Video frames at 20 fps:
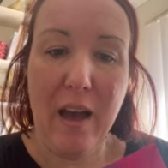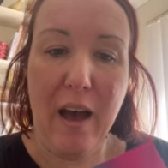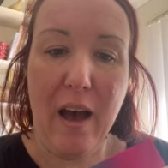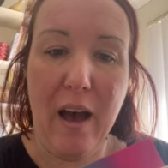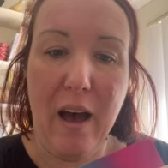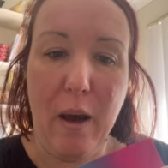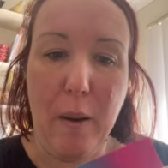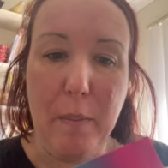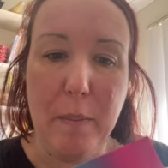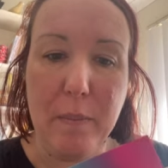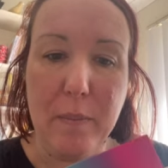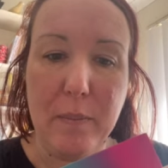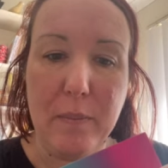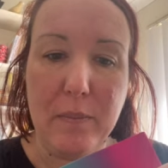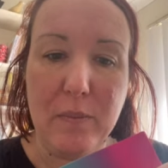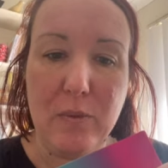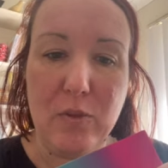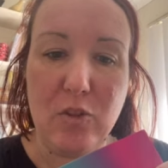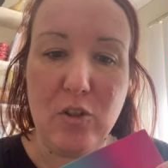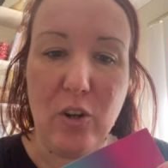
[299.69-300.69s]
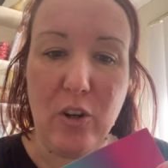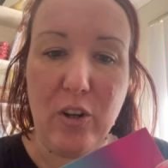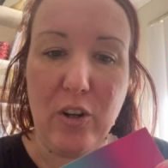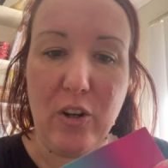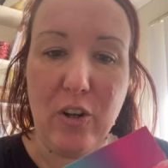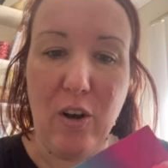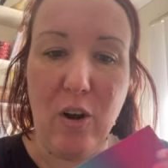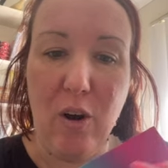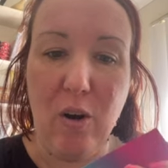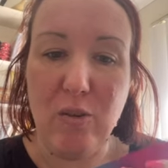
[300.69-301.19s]
Um, so
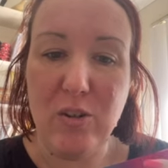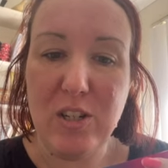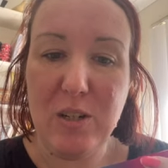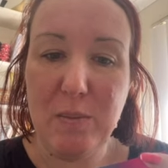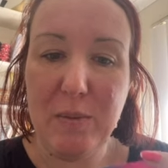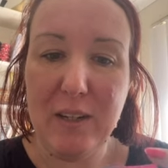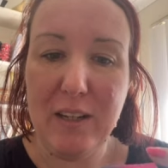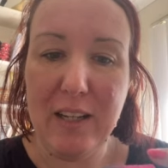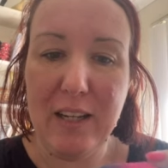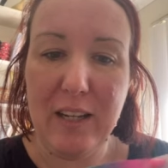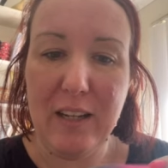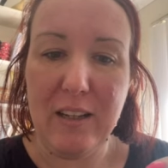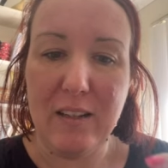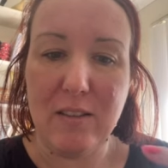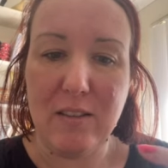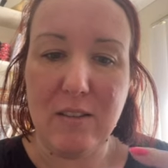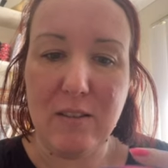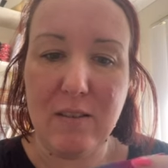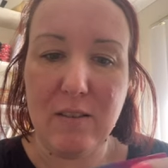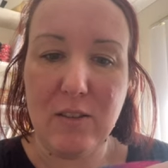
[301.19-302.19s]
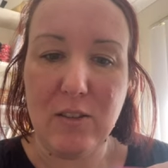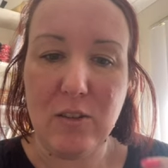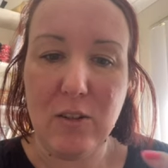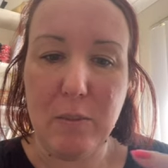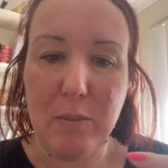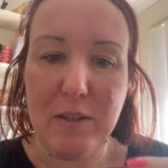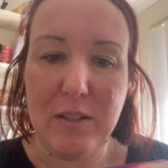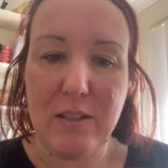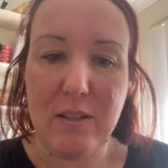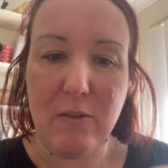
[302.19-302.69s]
ultimately, it's, oh, it's got
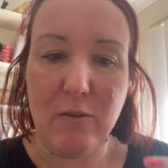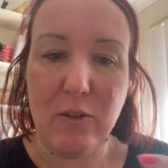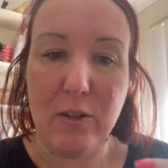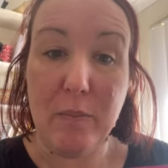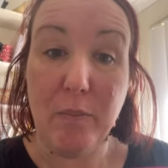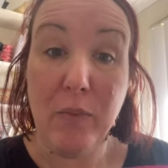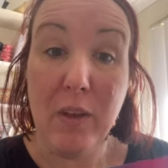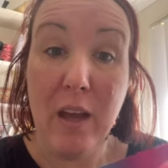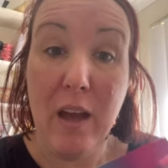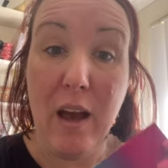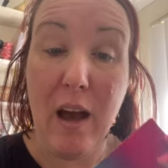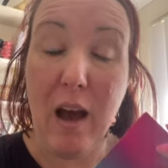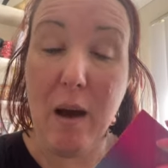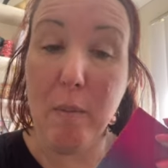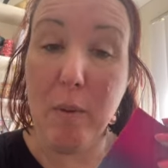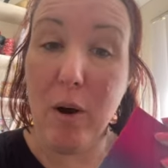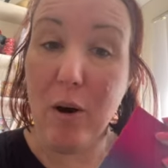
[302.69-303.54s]
a bit of stuff on it. Um,